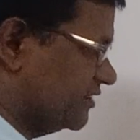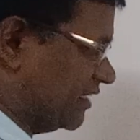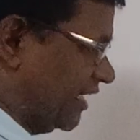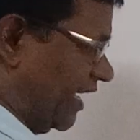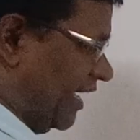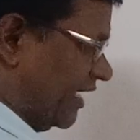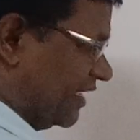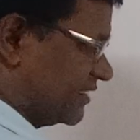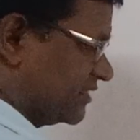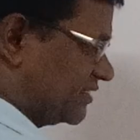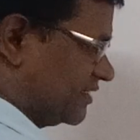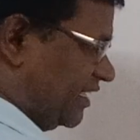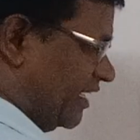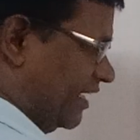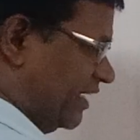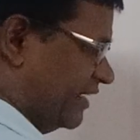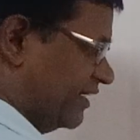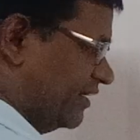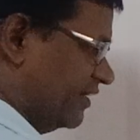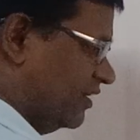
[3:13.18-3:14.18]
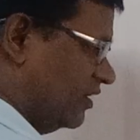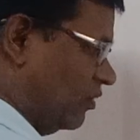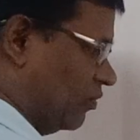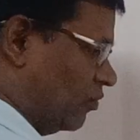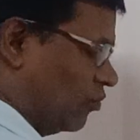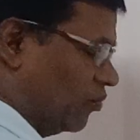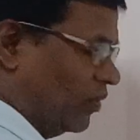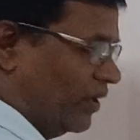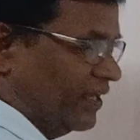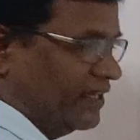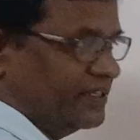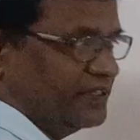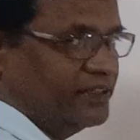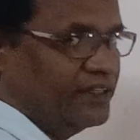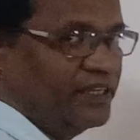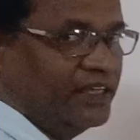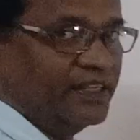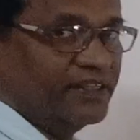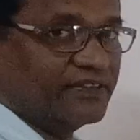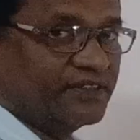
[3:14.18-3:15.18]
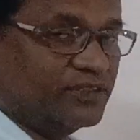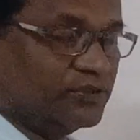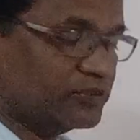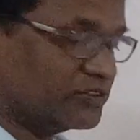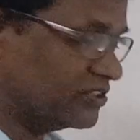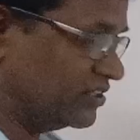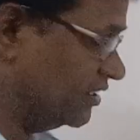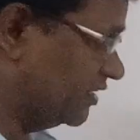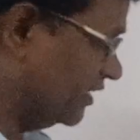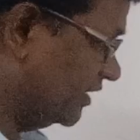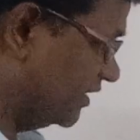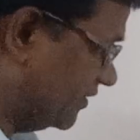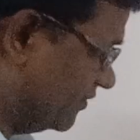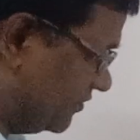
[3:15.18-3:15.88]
is X and Y. You see